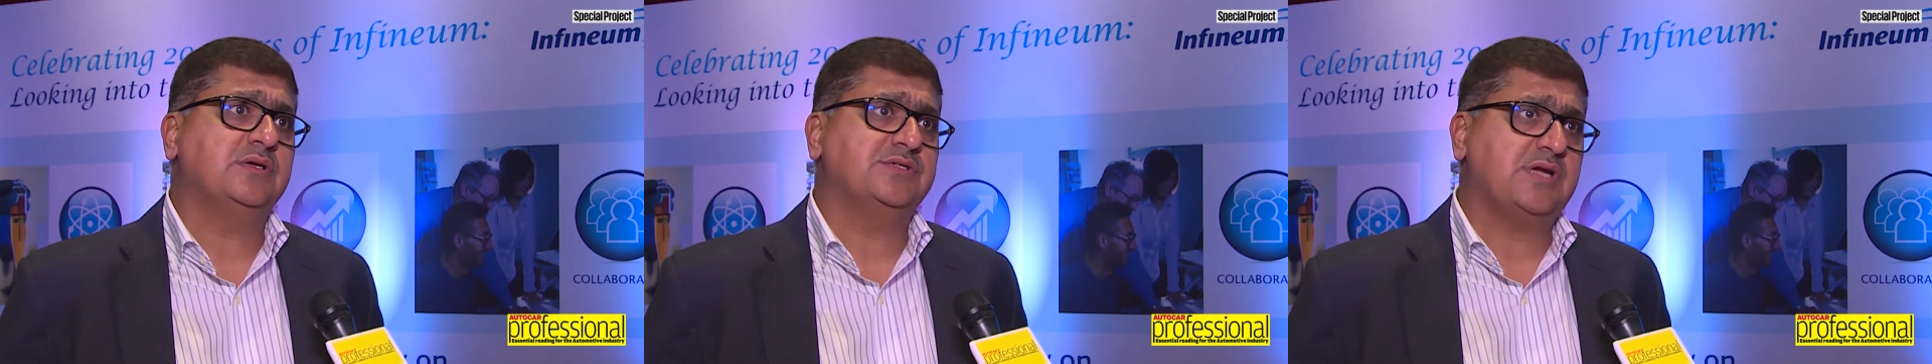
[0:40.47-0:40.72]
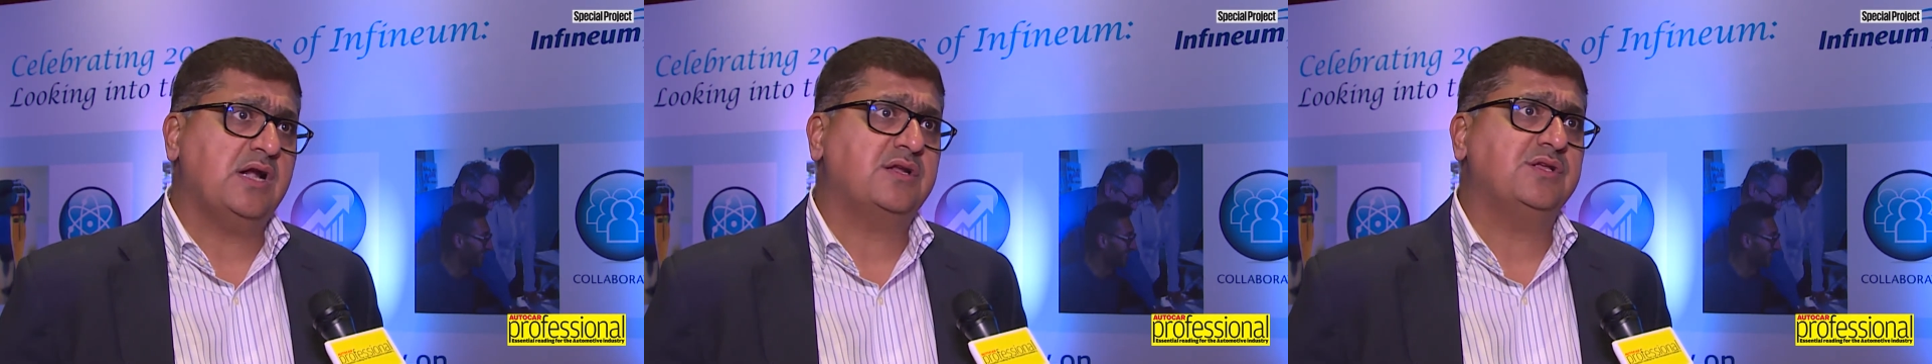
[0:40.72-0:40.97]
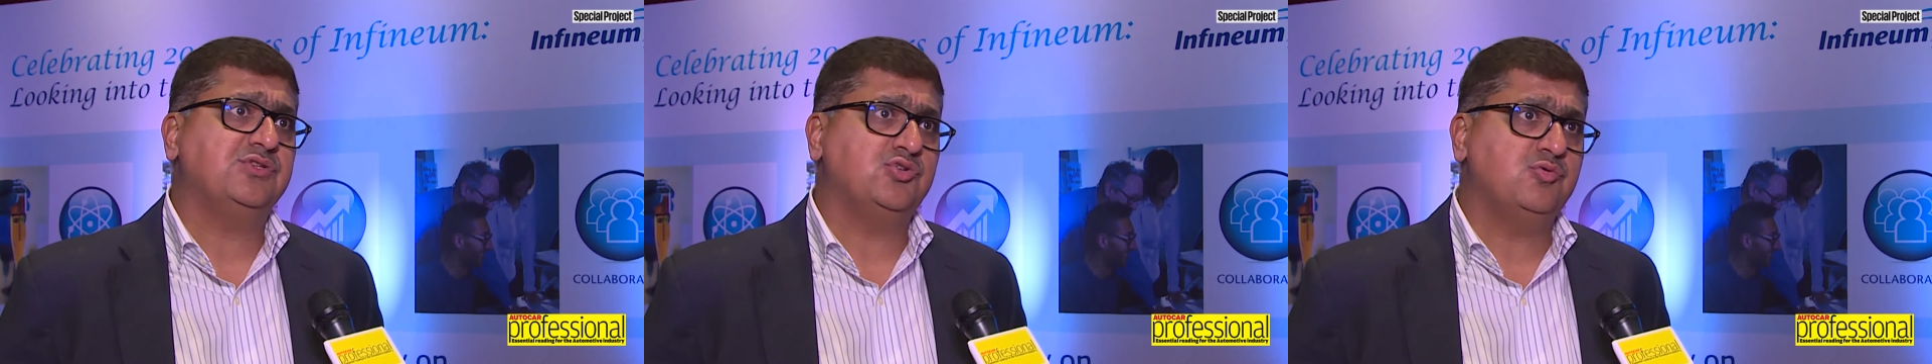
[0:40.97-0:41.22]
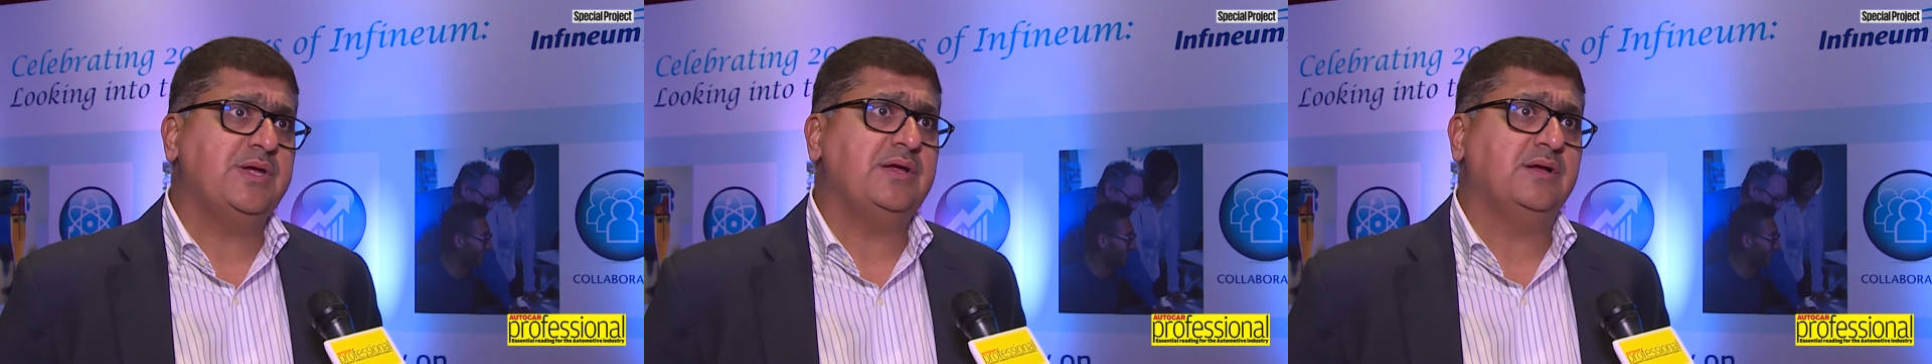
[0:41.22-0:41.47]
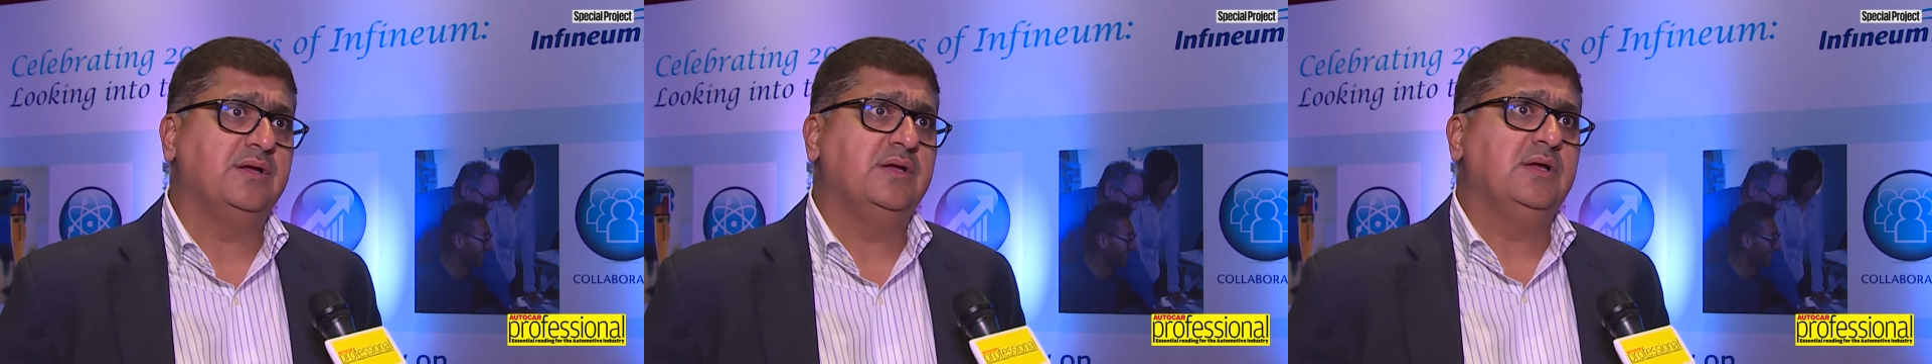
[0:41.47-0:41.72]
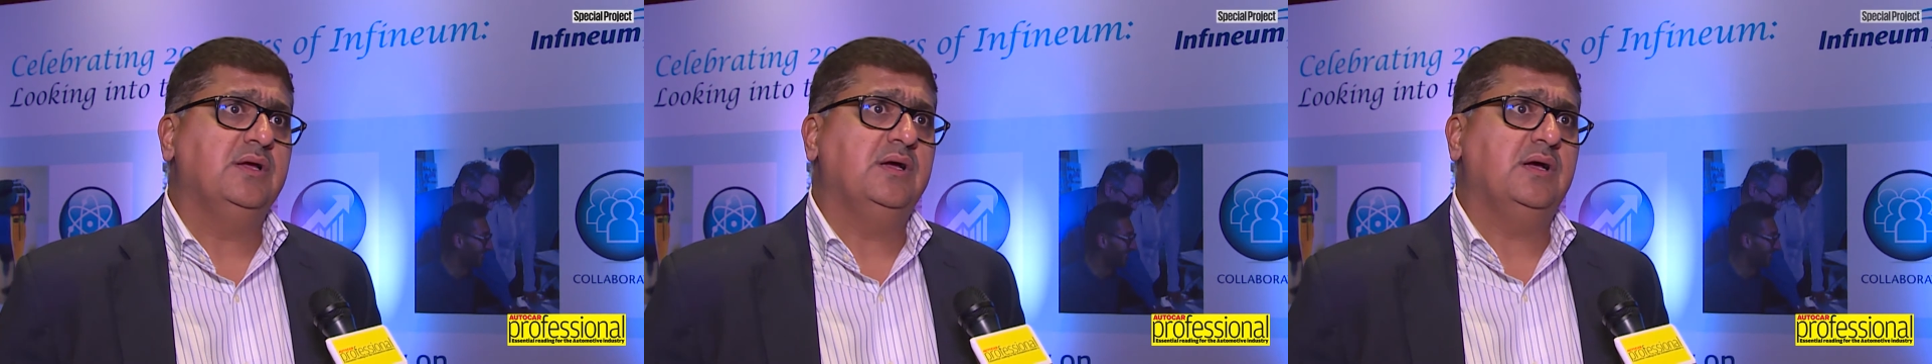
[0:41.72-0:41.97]
start consuming
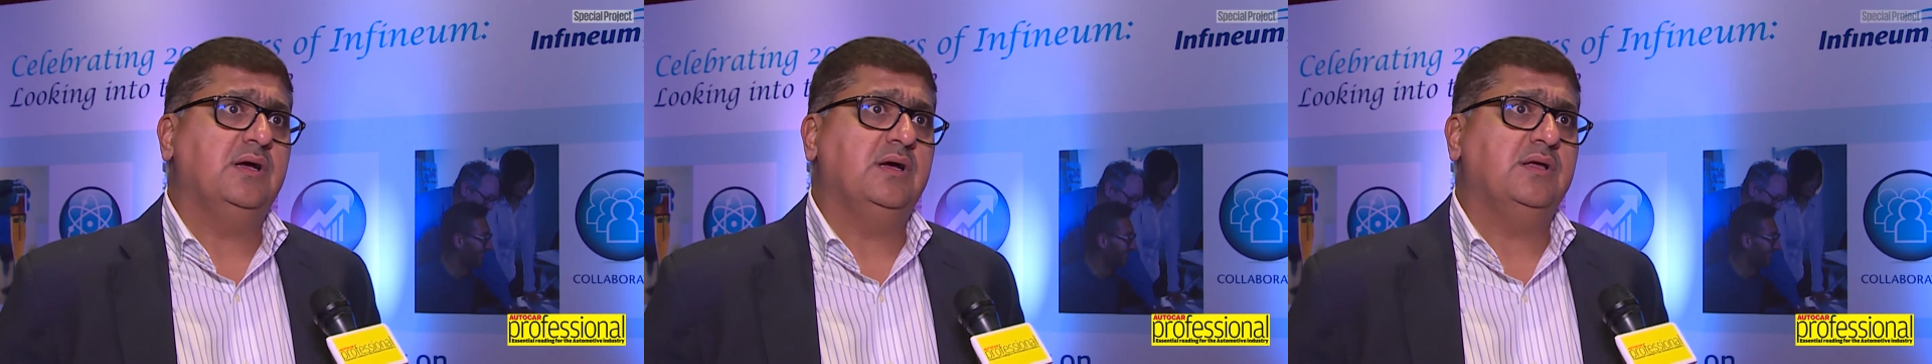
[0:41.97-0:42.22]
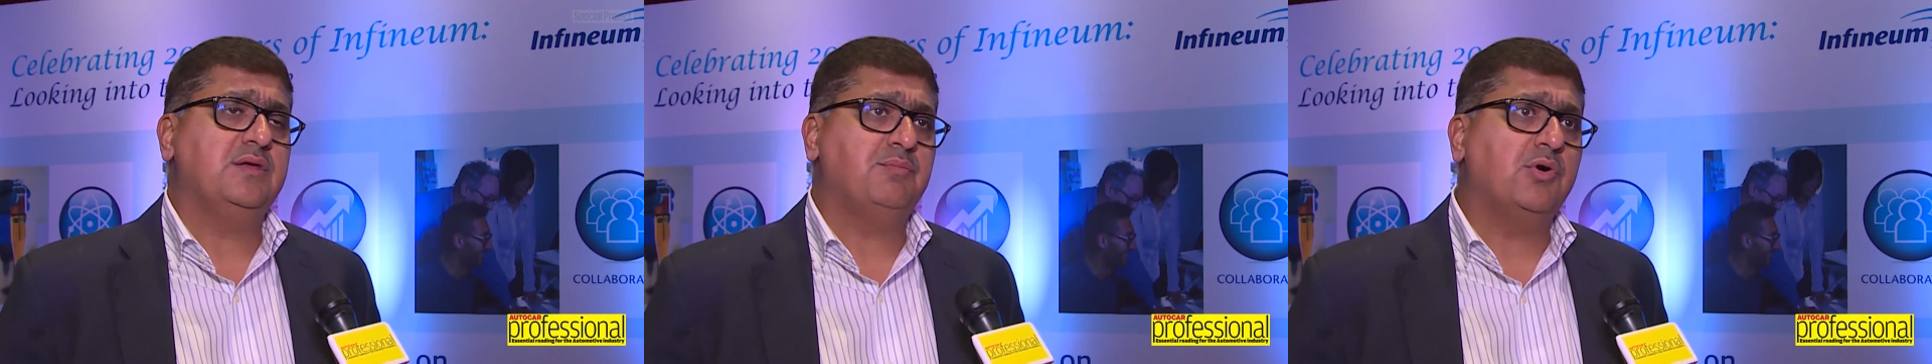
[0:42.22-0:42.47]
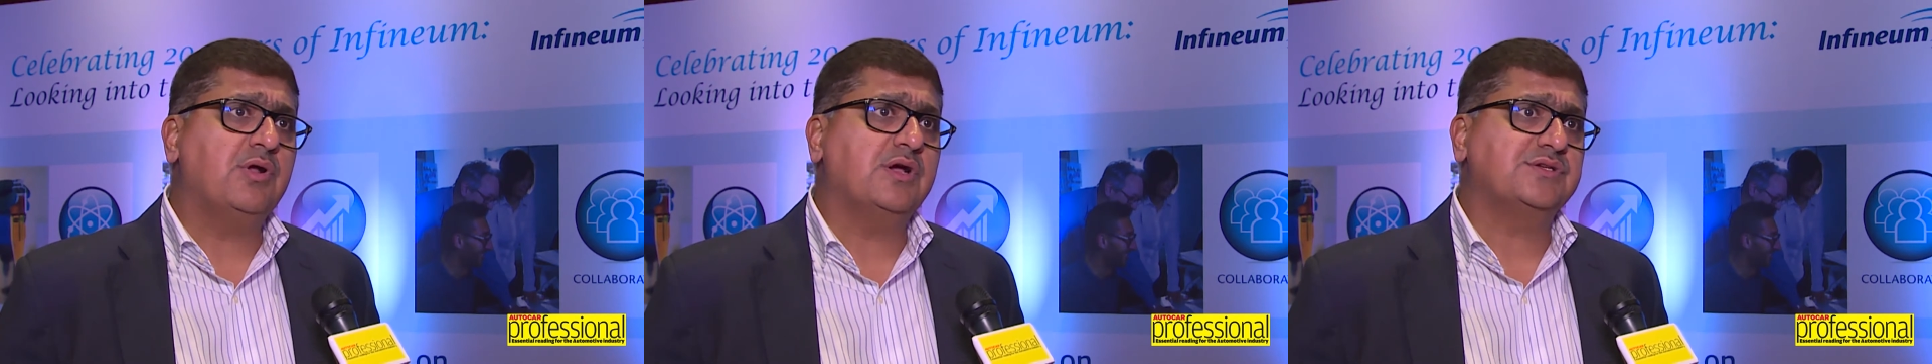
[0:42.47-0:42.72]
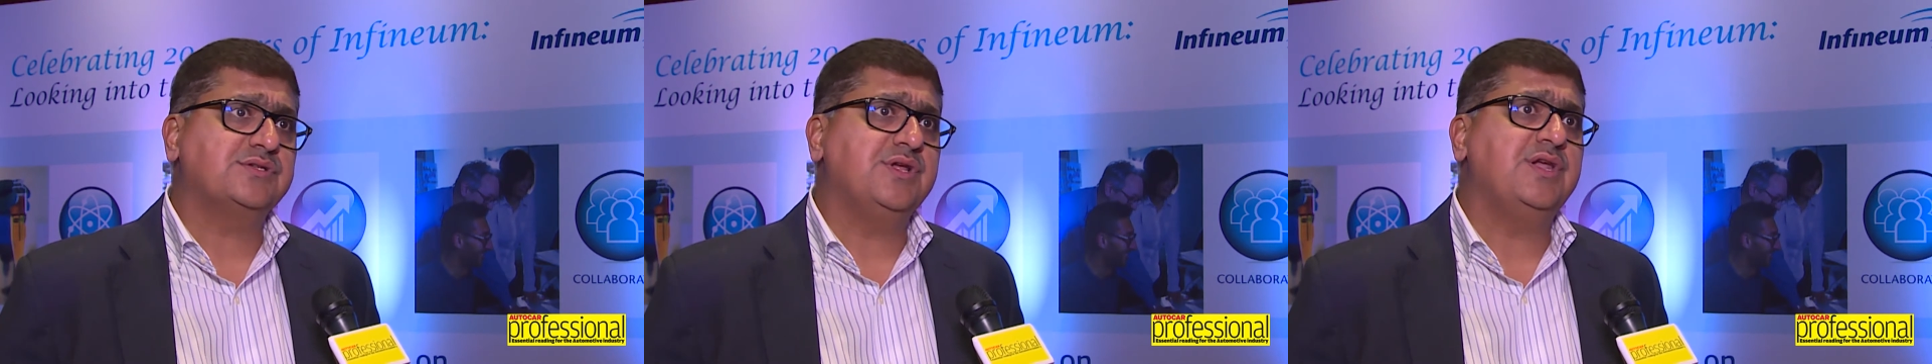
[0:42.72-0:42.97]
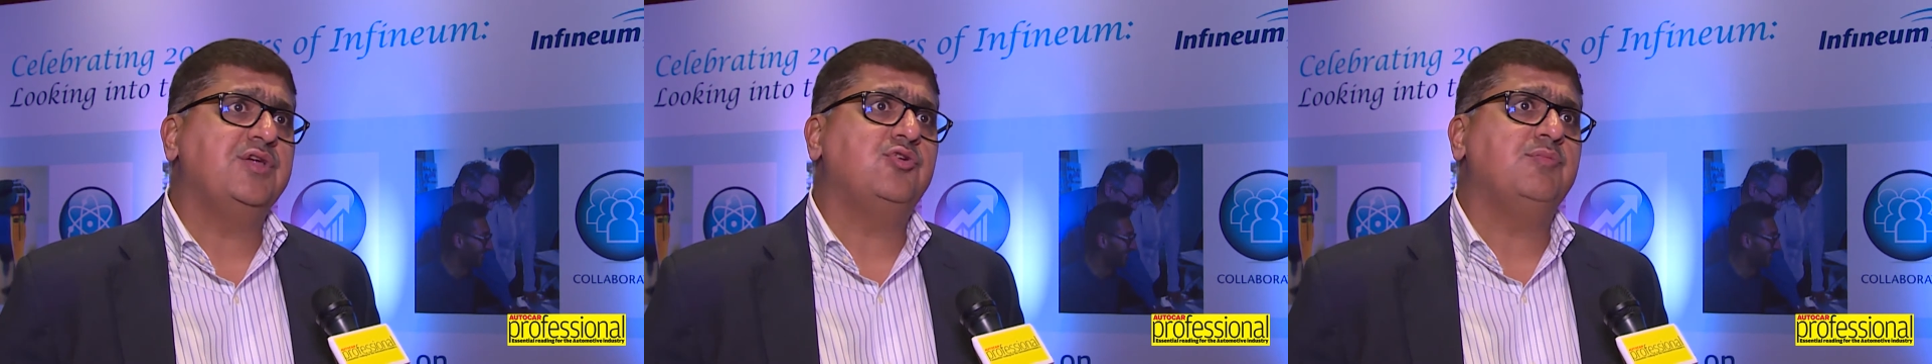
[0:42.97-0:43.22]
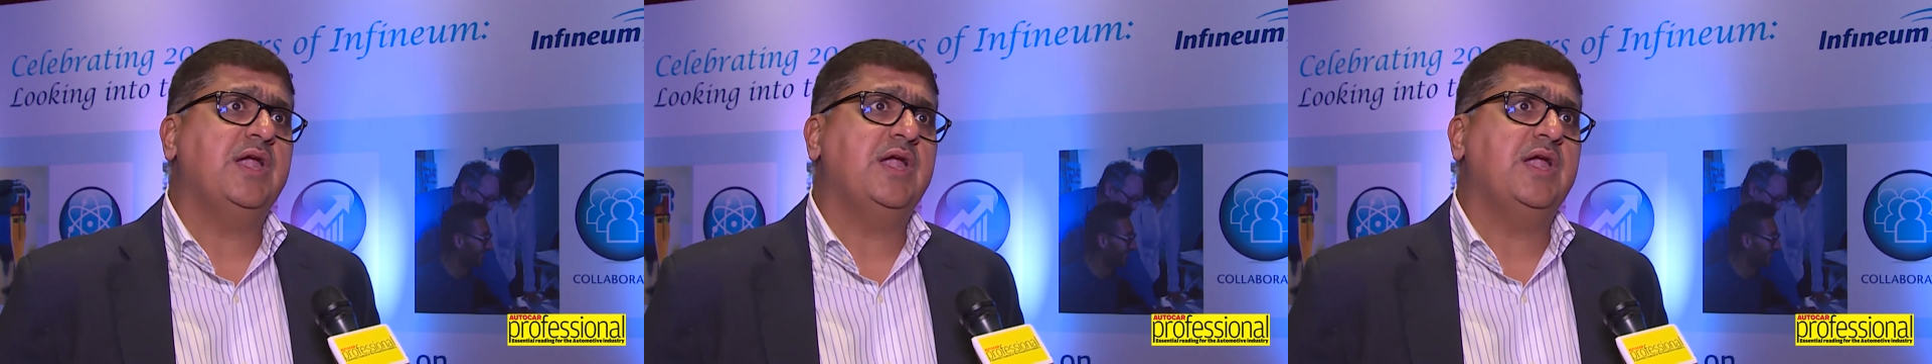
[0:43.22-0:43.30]
the products, they need to be